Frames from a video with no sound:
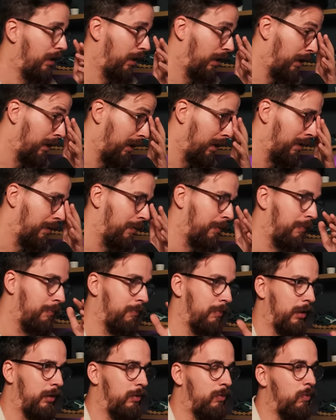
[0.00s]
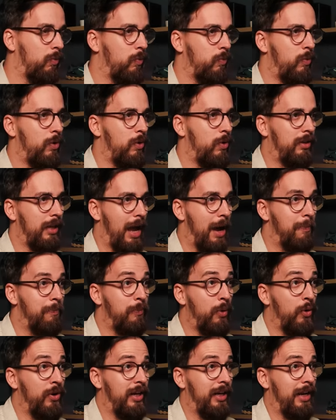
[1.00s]
But what I'm
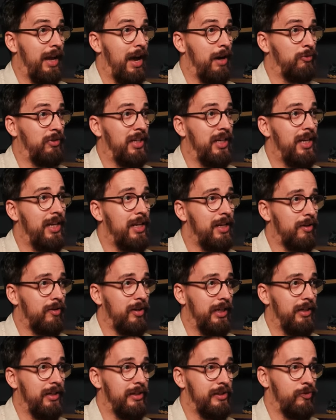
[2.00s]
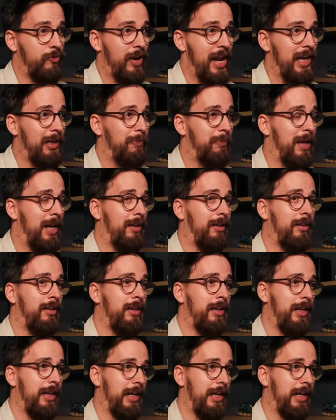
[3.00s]
pointing out here in this React panel